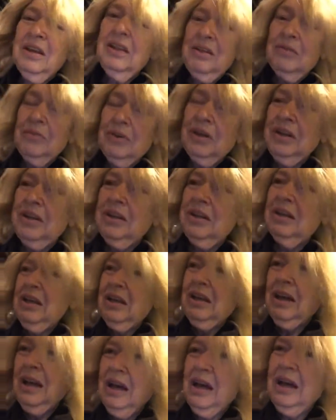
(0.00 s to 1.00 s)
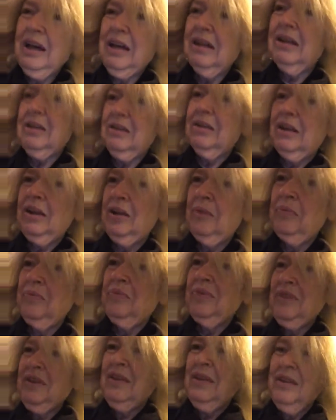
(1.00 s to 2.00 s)
Anyway, uh,
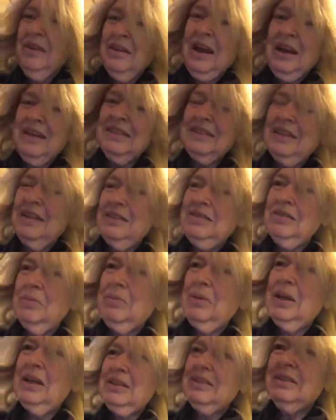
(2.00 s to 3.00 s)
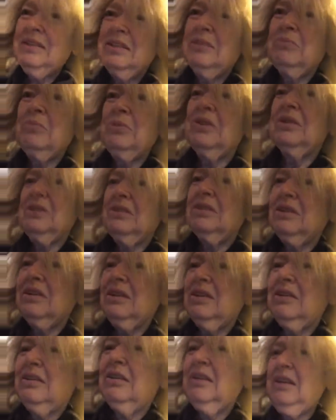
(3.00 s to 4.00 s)
I sent you a message, but
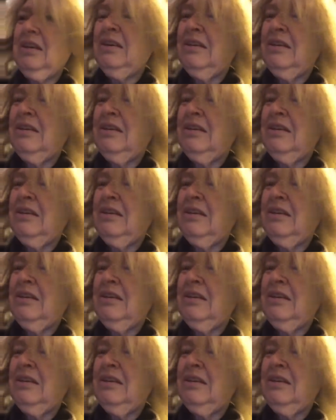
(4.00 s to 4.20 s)
uh,